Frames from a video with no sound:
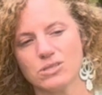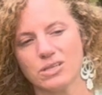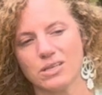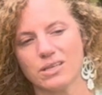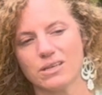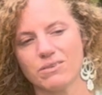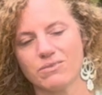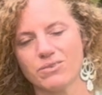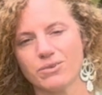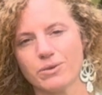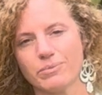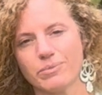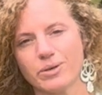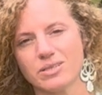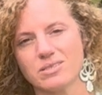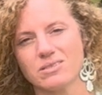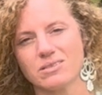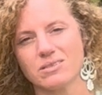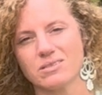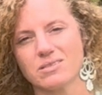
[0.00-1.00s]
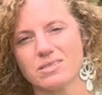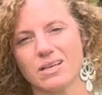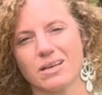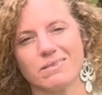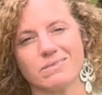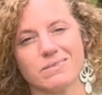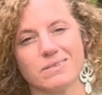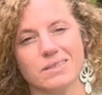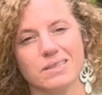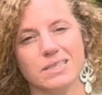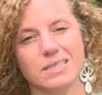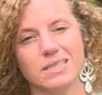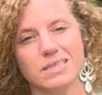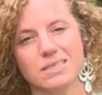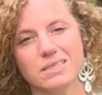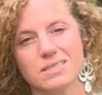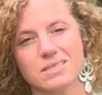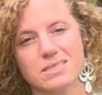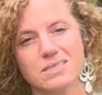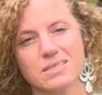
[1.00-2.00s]
to give your muscles that
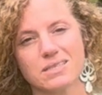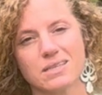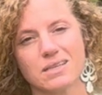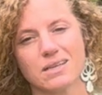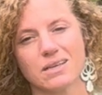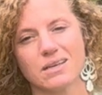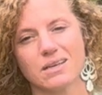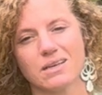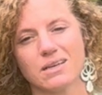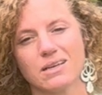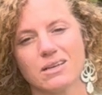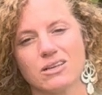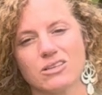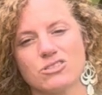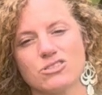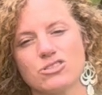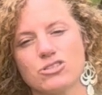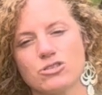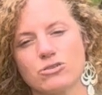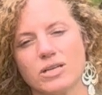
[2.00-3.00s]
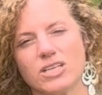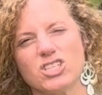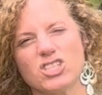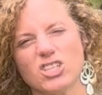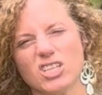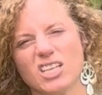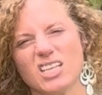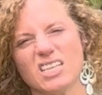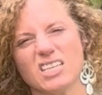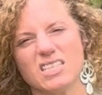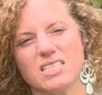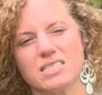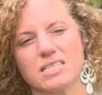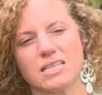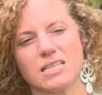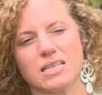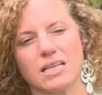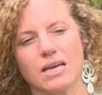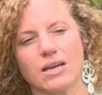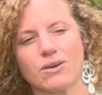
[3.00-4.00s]
release, because stretching
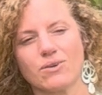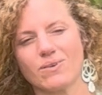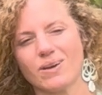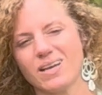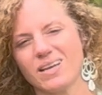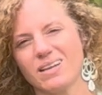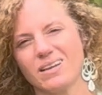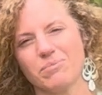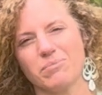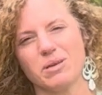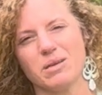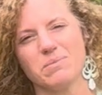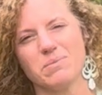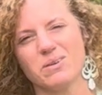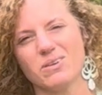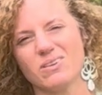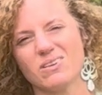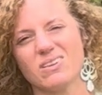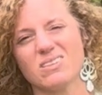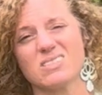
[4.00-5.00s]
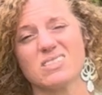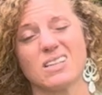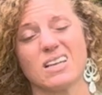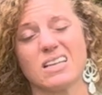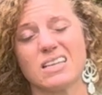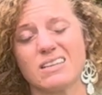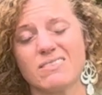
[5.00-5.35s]
isn't that great, and maybe you're just not